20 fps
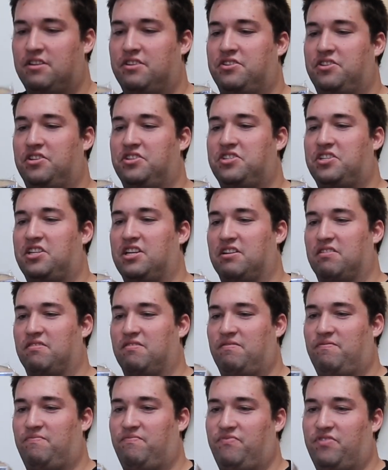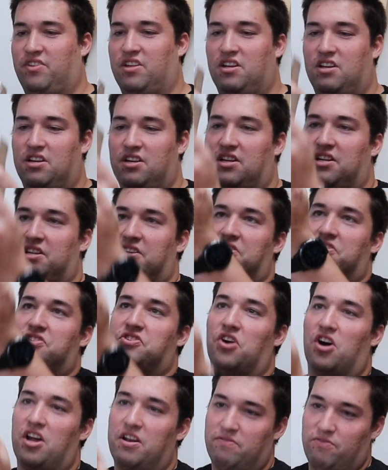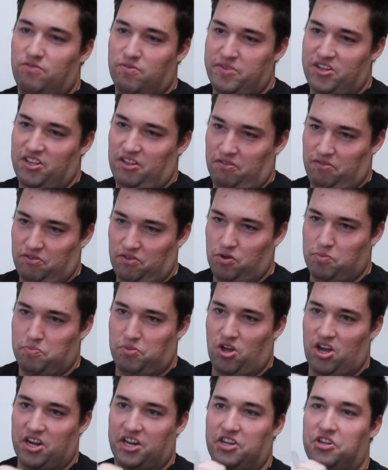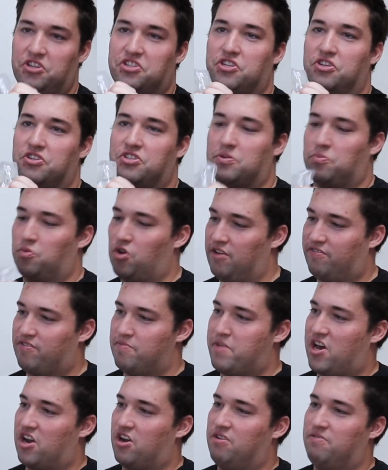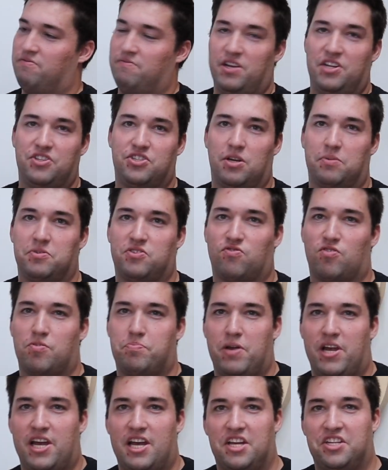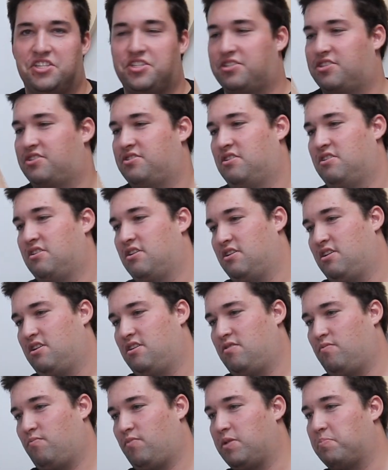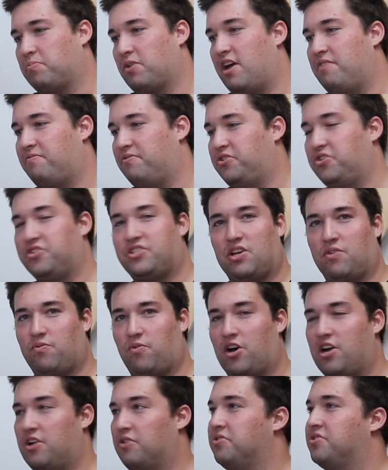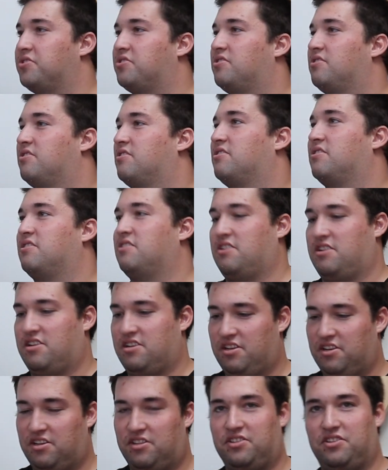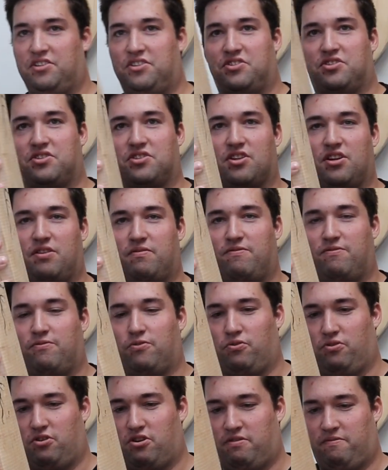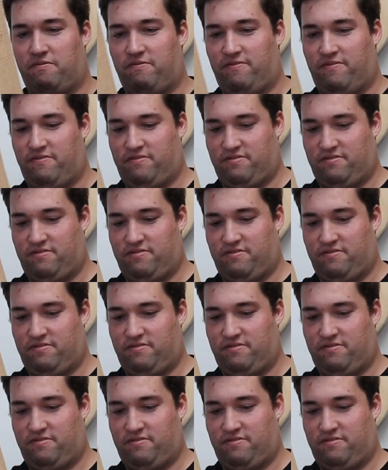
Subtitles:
This thing, and he signed it for me. Like, we used to do some work with Matto in terms of repairs when he played for New South Wales. This is going to fall off.